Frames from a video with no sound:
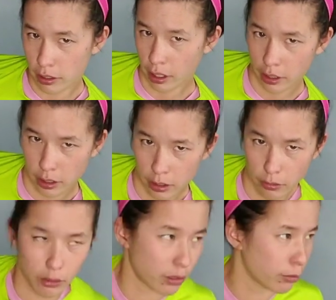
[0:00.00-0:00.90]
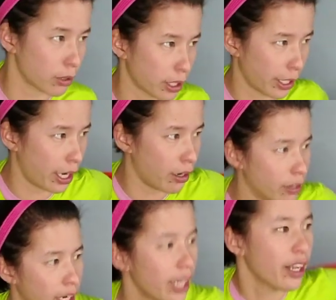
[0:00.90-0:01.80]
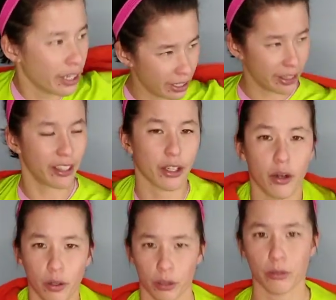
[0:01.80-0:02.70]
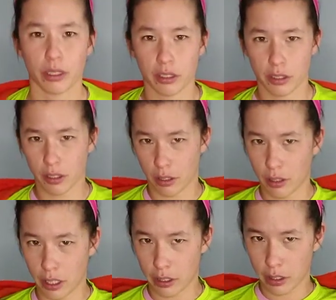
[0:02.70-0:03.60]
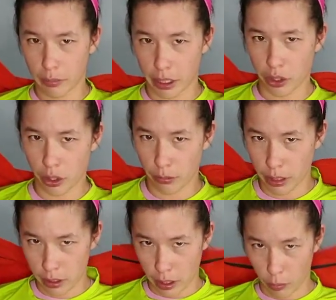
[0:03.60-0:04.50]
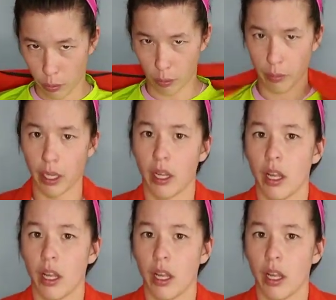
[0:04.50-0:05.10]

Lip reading: sexy when we're working out in the cold. We're just looking to make sure we stay warm.